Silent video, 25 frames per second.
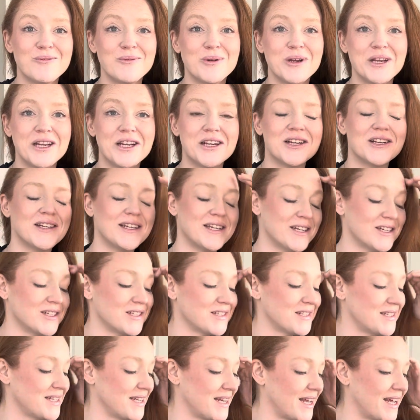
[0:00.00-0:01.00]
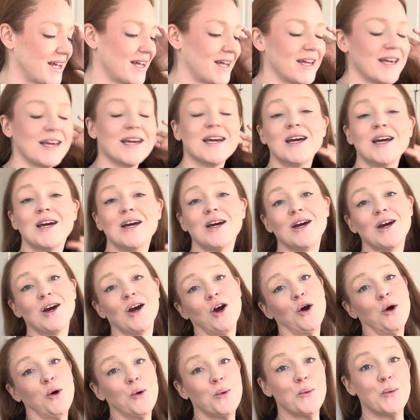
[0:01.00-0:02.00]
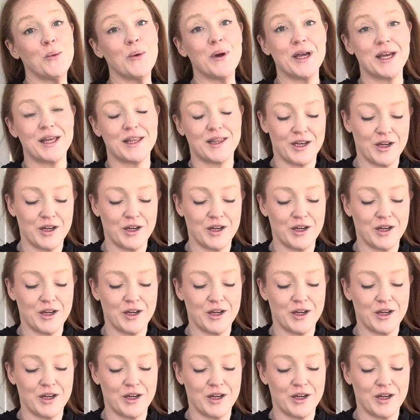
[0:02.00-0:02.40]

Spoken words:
We are here today with